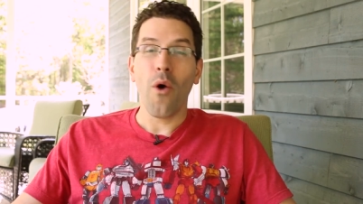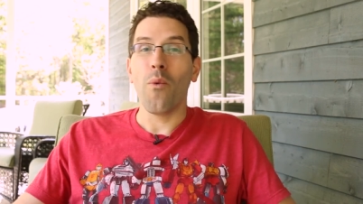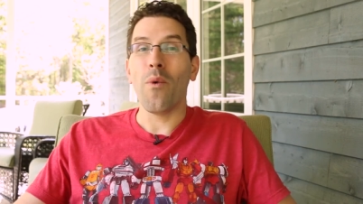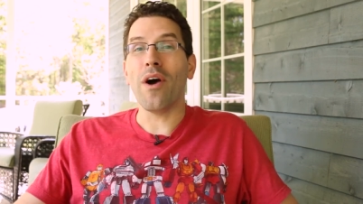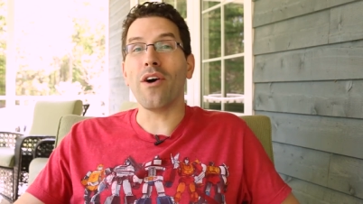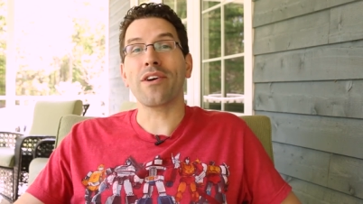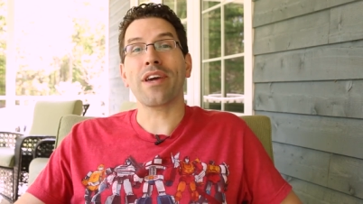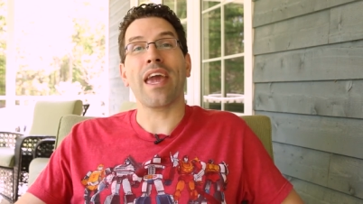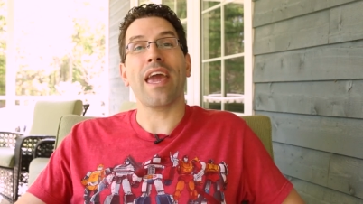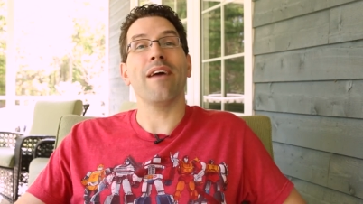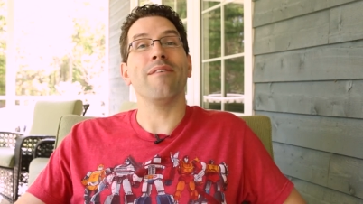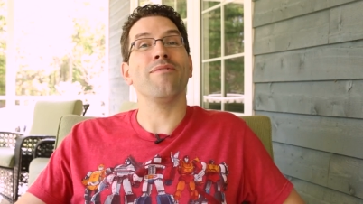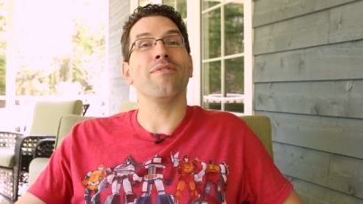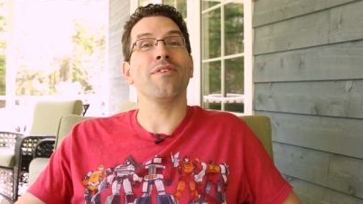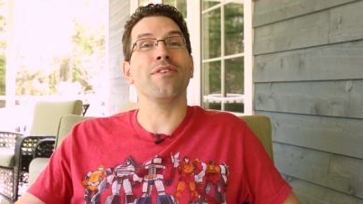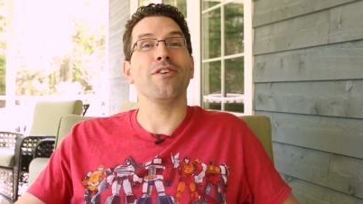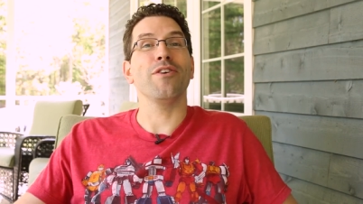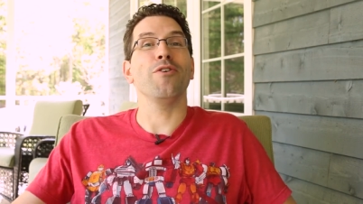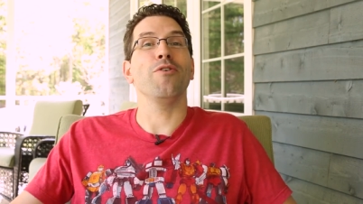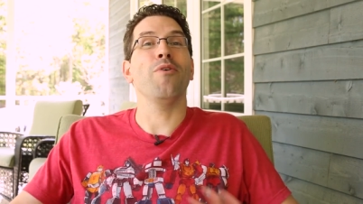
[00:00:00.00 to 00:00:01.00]
Well, Cam,
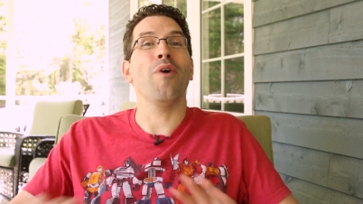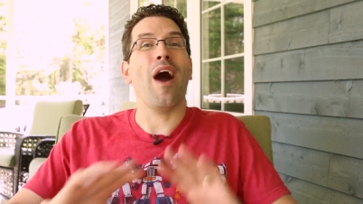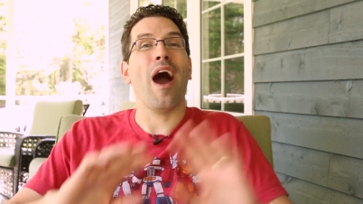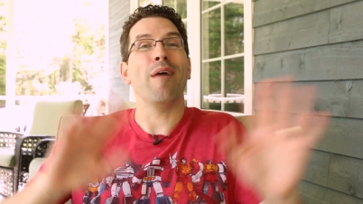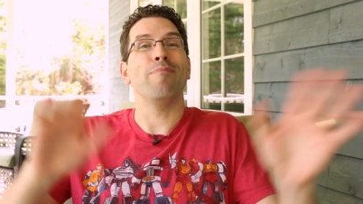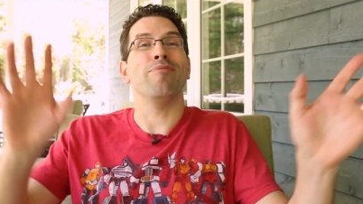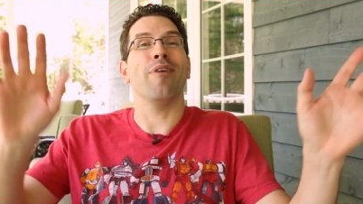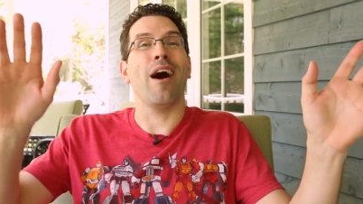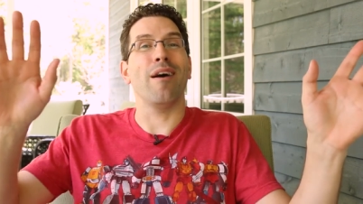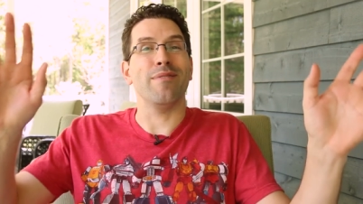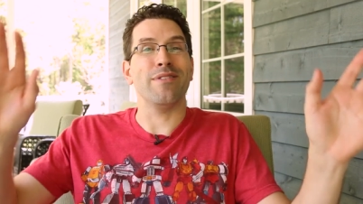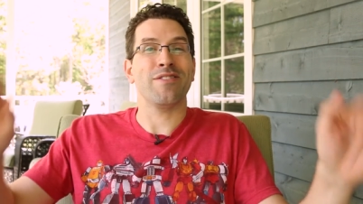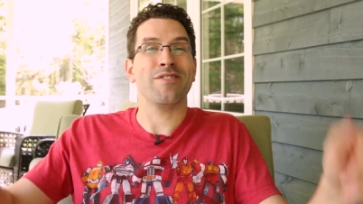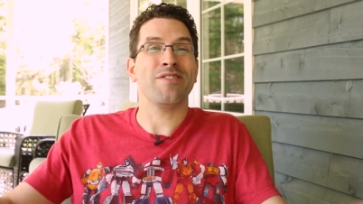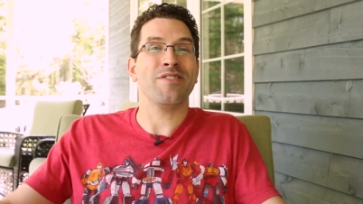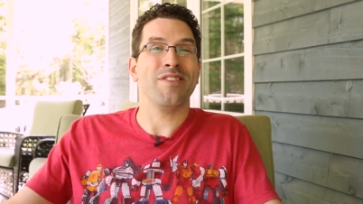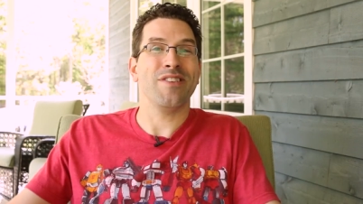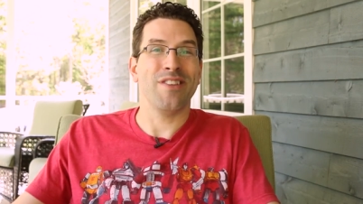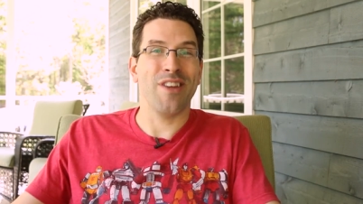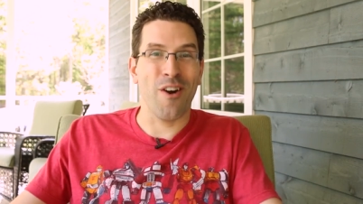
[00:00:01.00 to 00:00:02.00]
for you, I
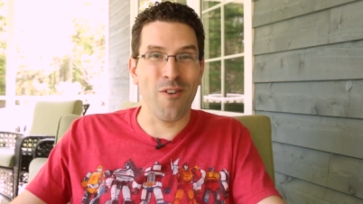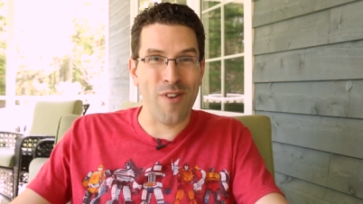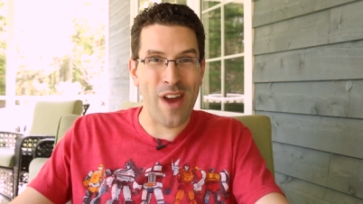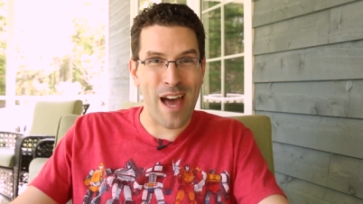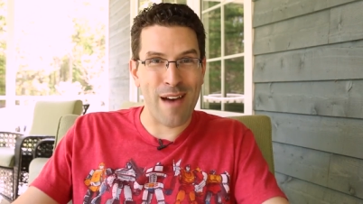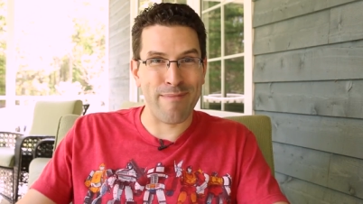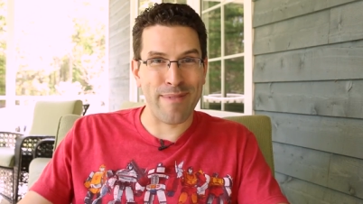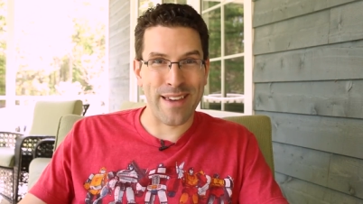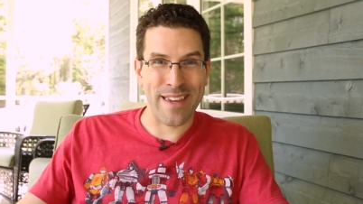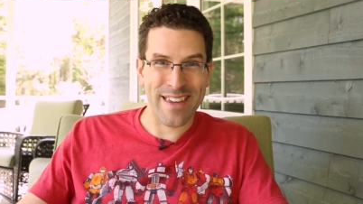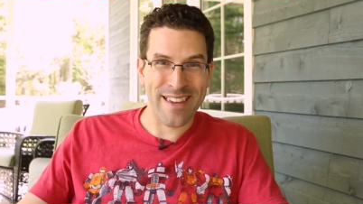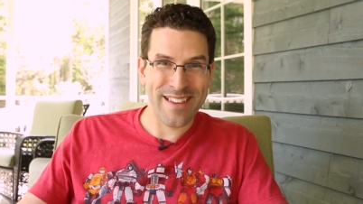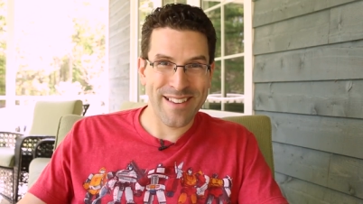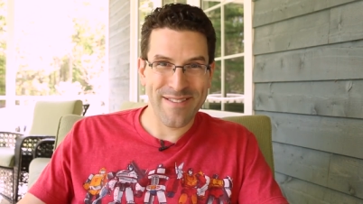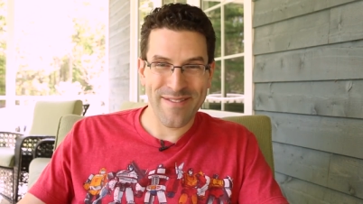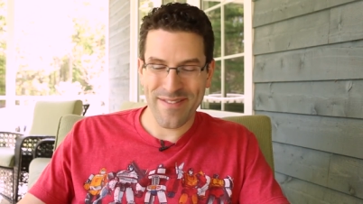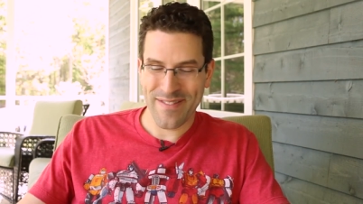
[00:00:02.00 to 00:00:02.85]
promise, no wrapping.